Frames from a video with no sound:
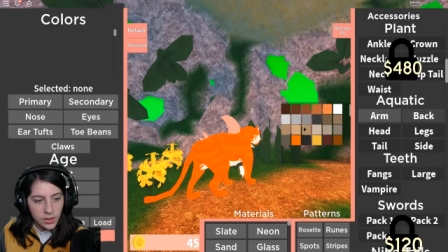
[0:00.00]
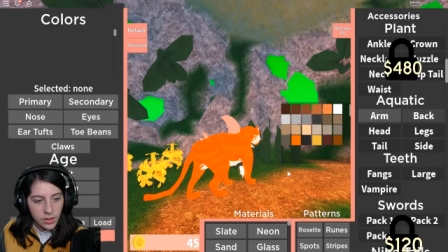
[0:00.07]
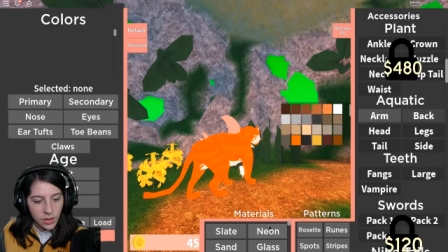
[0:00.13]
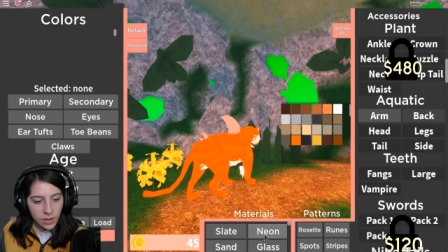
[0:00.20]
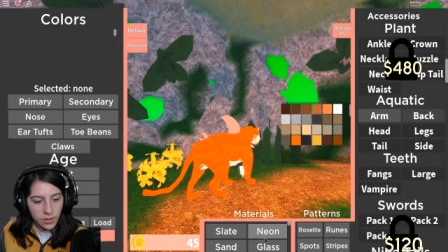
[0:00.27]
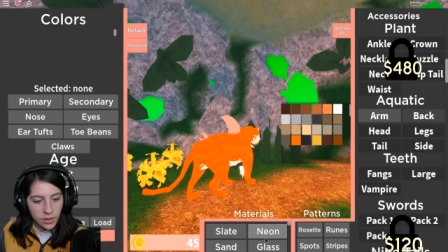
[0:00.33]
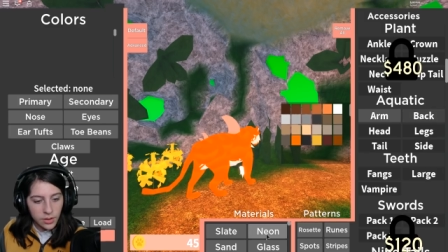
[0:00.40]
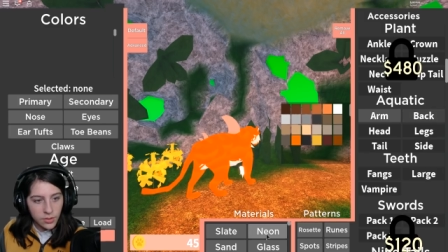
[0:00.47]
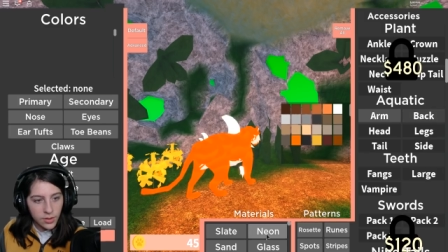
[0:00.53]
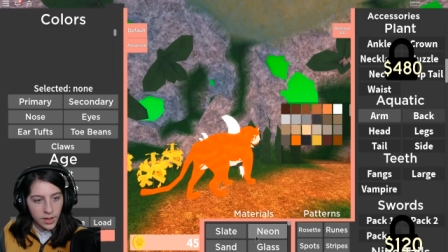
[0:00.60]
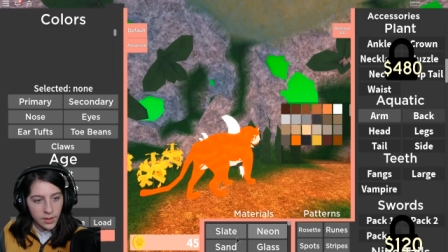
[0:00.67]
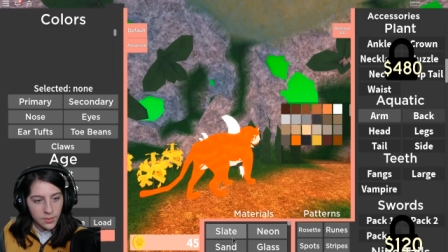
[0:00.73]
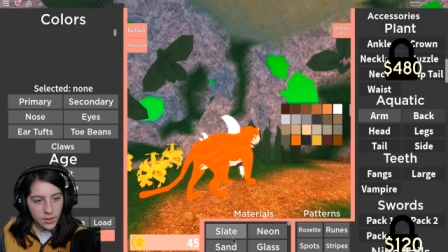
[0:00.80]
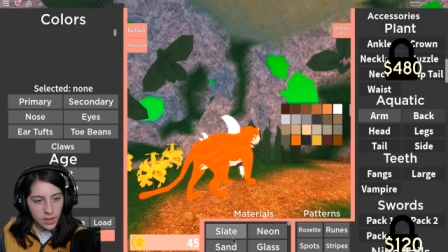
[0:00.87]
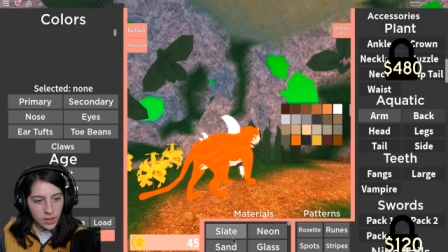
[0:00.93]
None of the
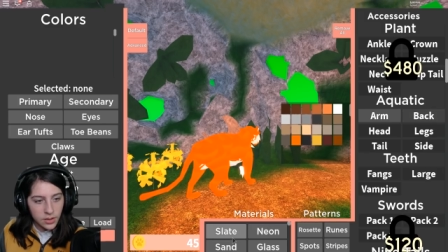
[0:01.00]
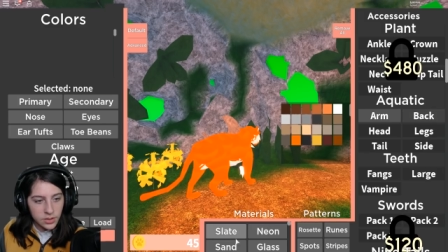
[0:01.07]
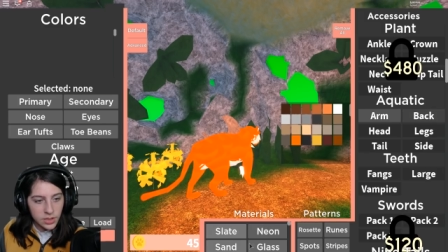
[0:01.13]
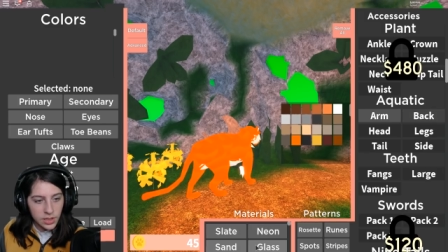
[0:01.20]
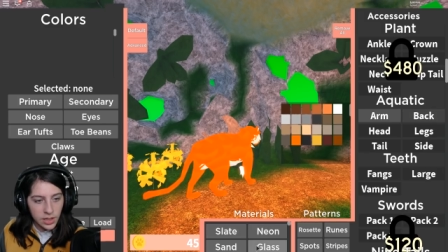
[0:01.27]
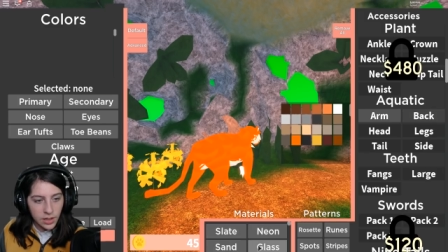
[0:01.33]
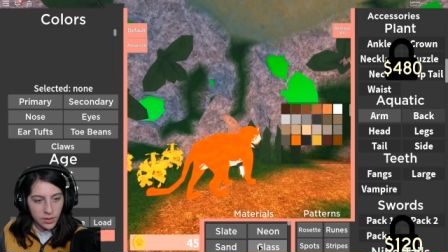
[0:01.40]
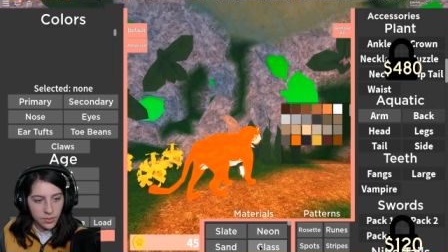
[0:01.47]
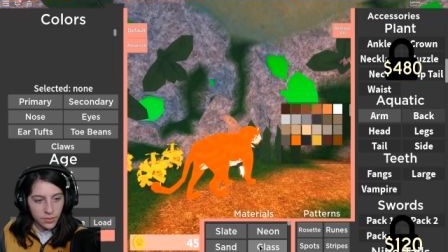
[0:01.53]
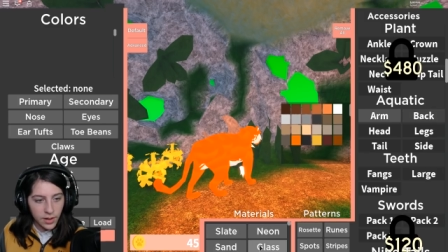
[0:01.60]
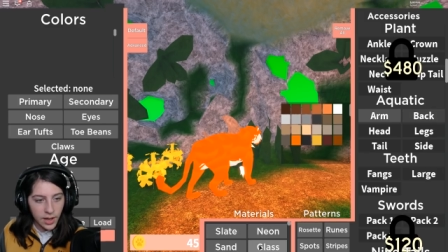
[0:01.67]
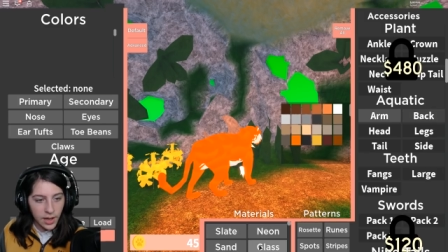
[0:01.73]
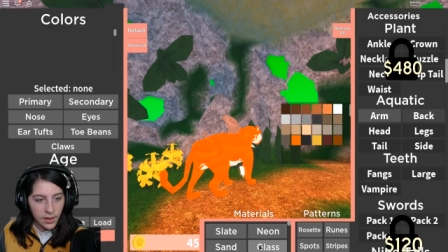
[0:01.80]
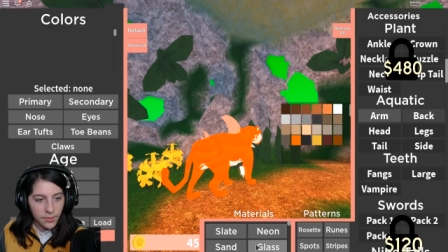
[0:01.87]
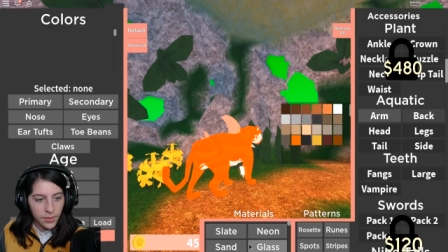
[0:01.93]
gray really looks like a
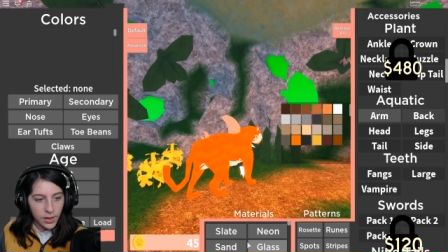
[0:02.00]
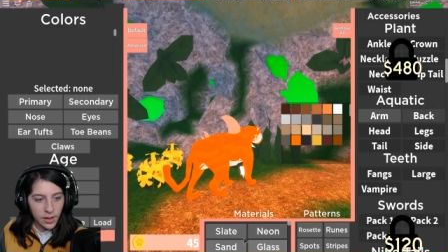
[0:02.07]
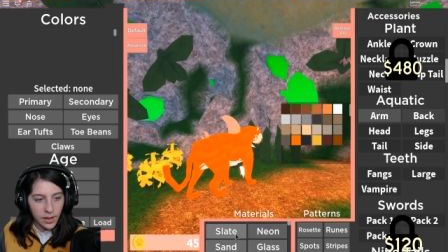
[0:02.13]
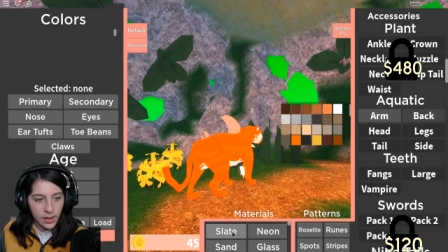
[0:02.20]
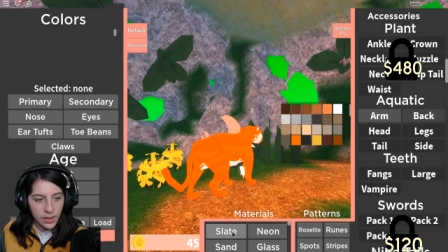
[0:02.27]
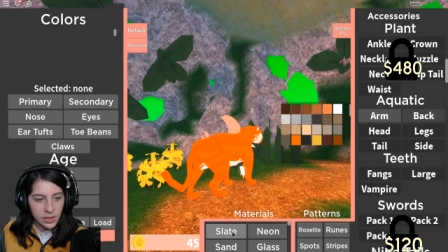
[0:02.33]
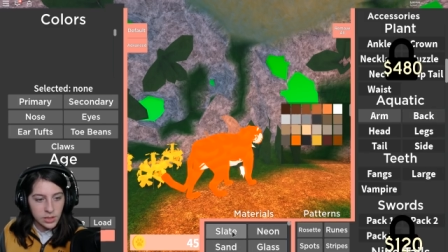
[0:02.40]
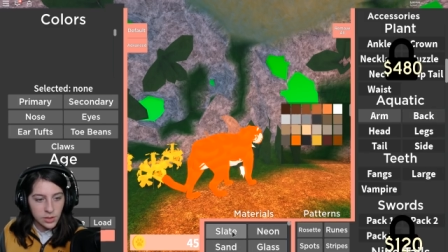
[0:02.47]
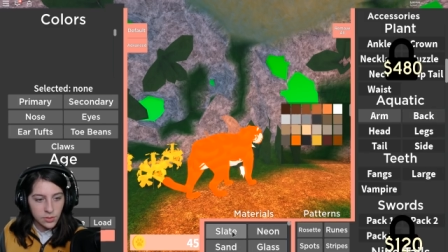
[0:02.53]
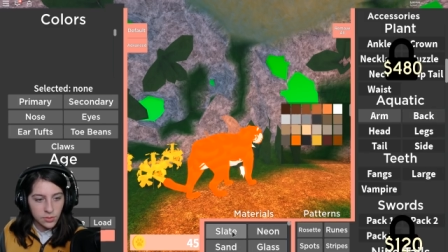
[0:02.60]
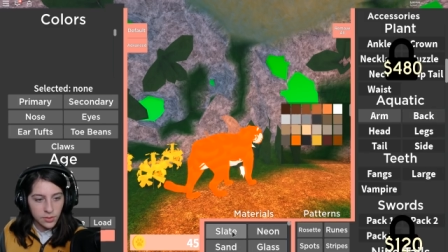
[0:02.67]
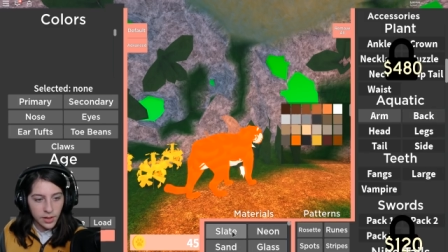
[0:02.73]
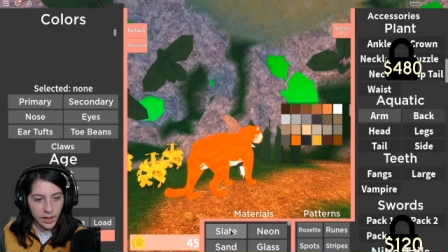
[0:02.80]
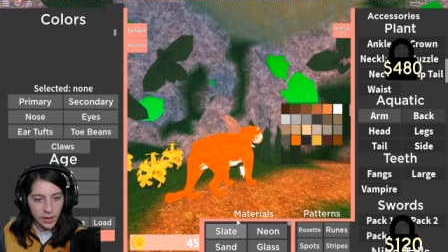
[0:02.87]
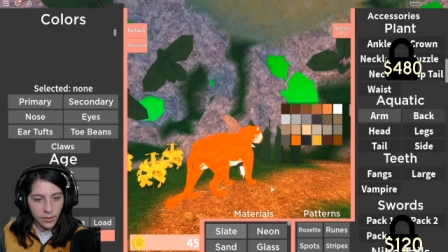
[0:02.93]
gray, but it's
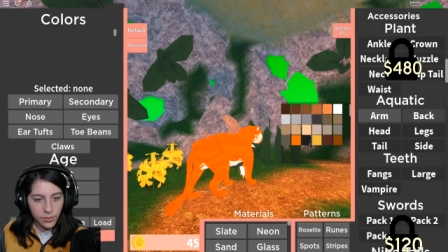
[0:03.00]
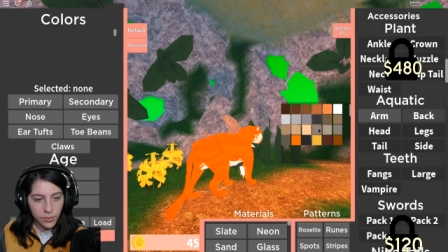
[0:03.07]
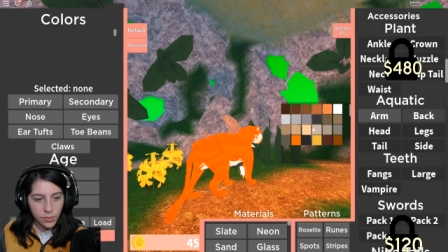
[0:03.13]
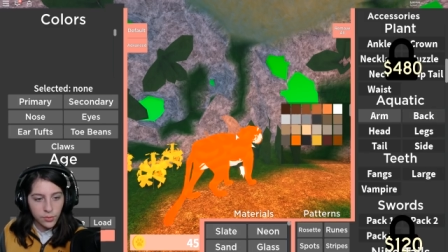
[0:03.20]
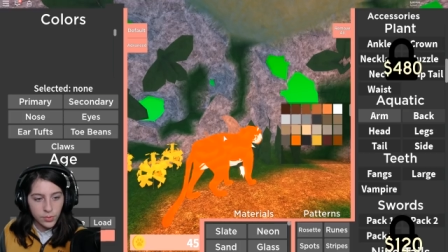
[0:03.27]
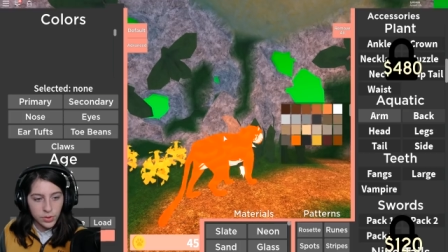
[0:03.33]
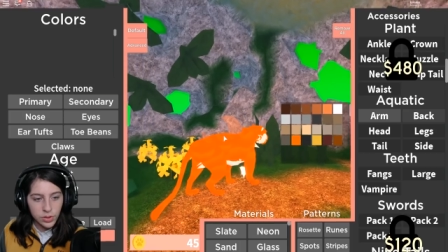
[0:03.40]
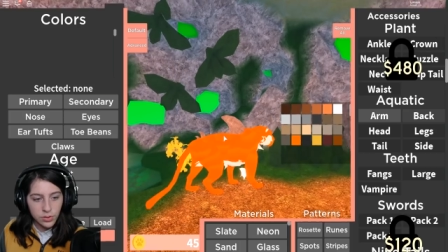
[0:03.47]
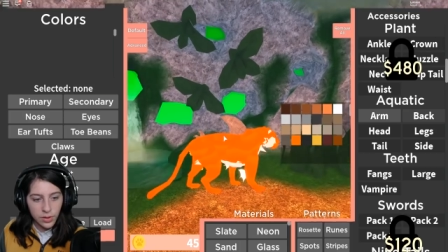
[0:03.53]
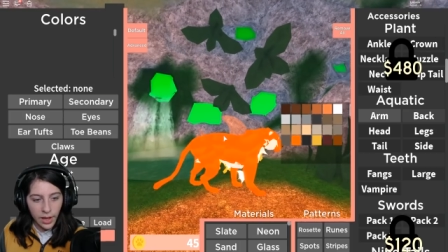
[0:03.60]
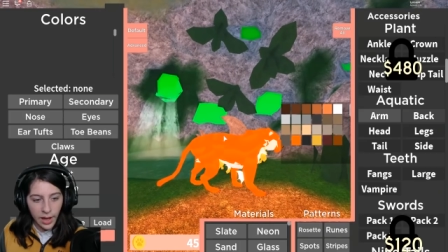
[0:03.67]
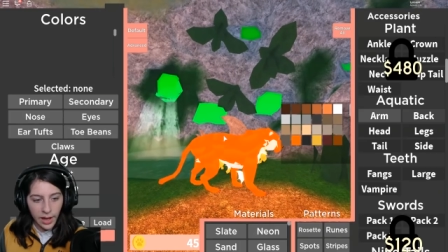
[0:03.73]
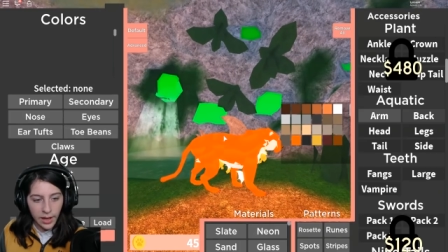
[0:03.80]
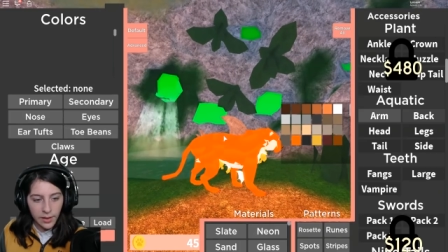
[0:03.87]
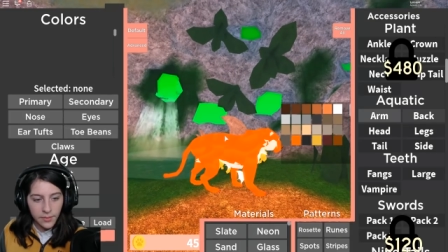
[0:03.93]
alright. Ooh, we'll do
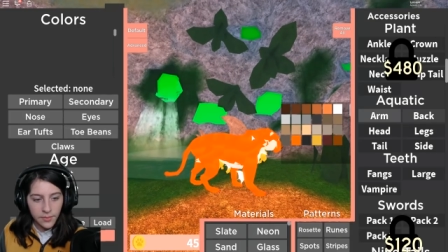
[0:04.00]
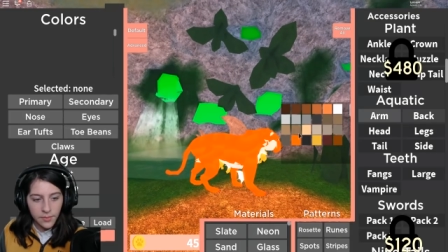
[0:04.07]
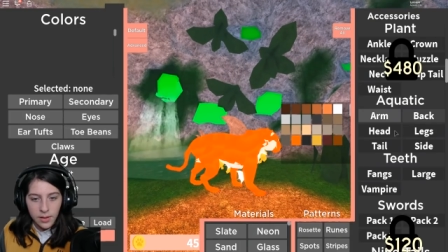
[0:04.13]
that.